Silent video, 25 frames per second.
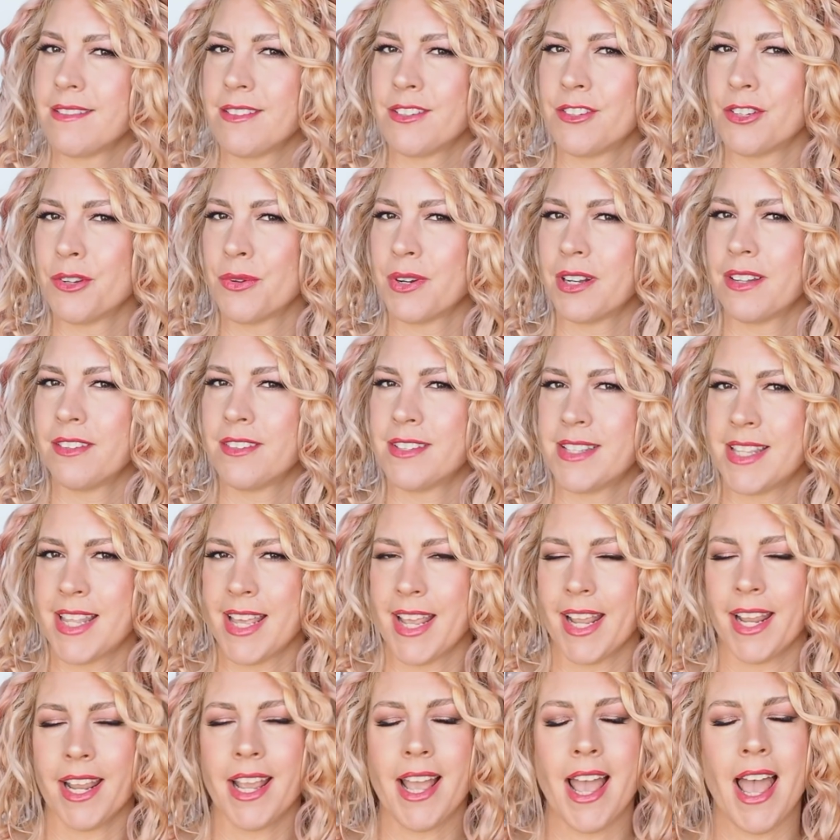do its
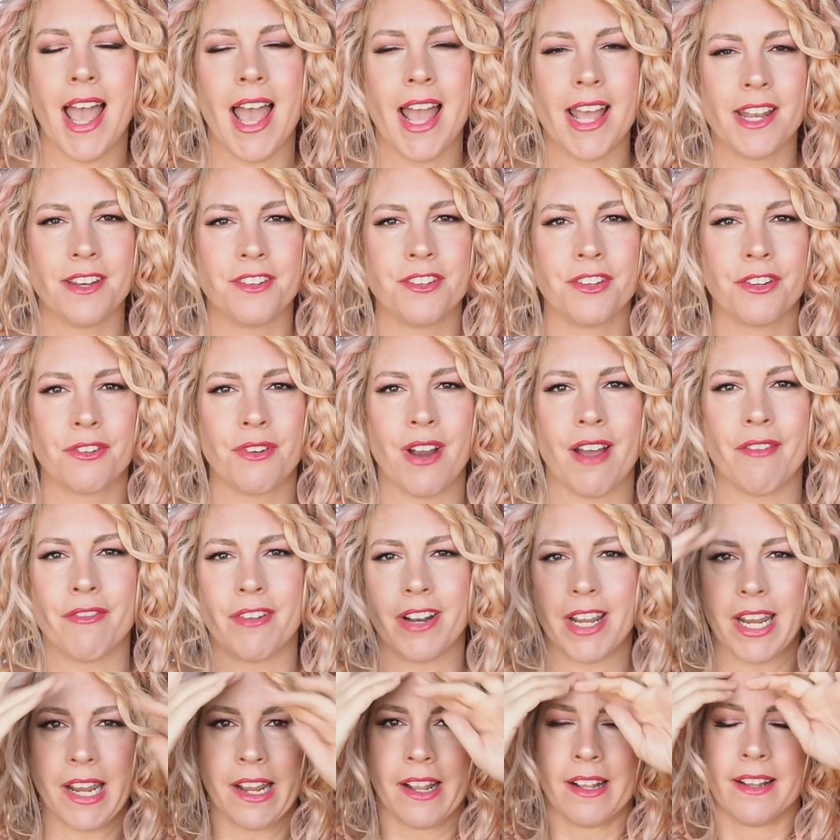thing and do
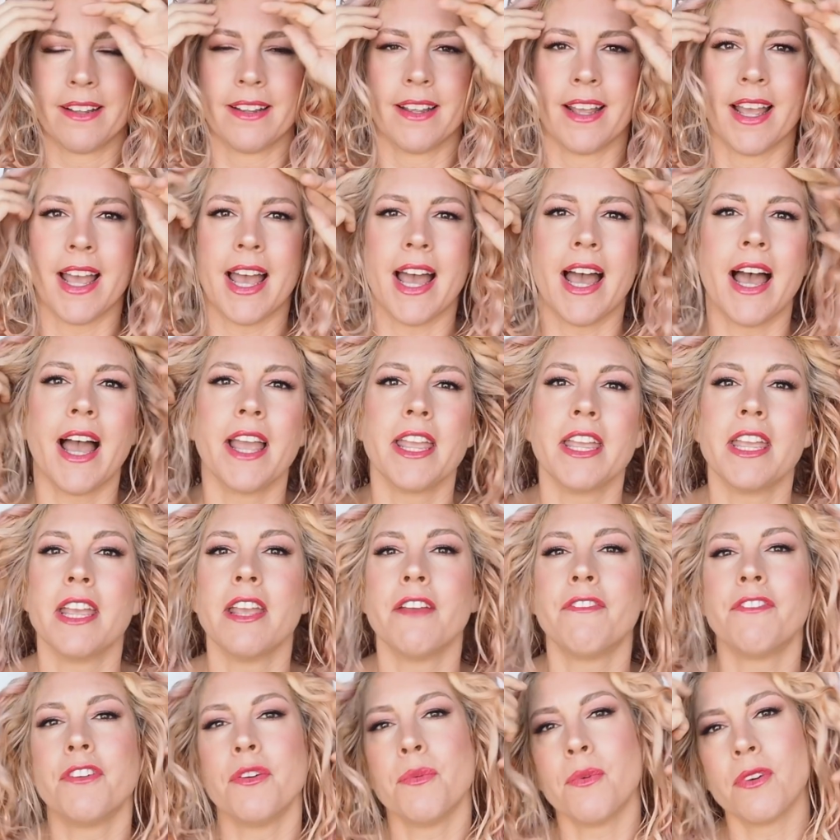gravity.
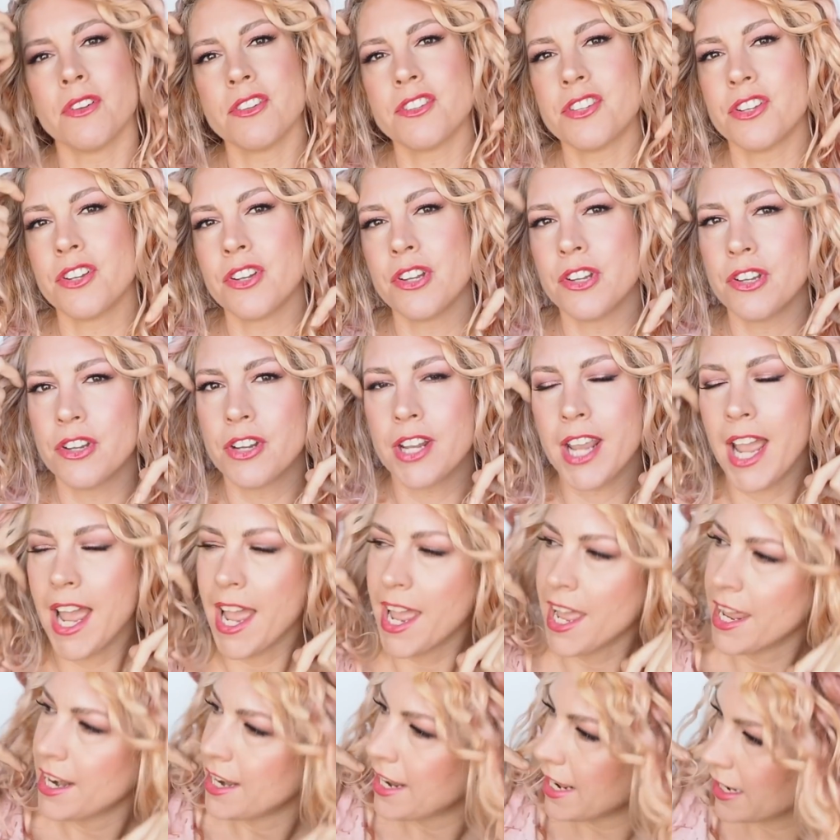If you want to, you
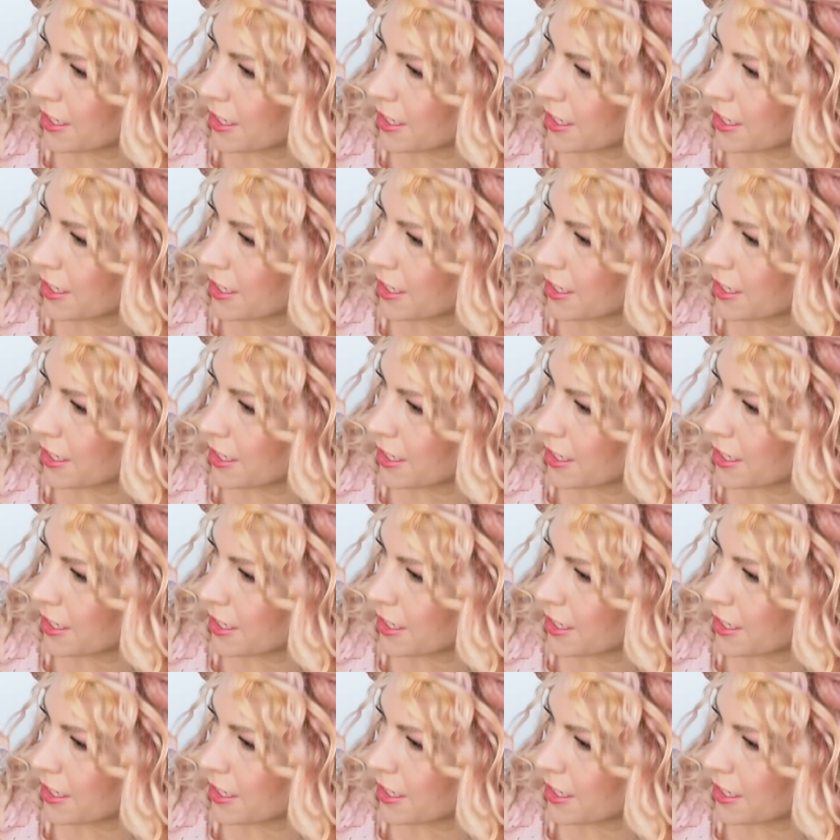can